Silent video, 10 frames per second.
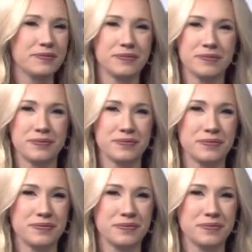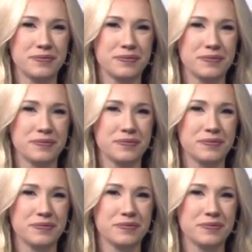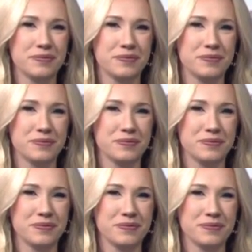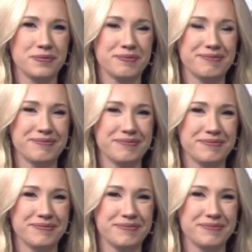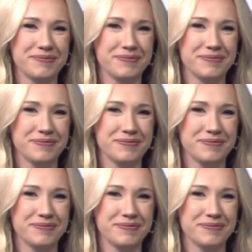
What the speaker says: The person shown says nothing.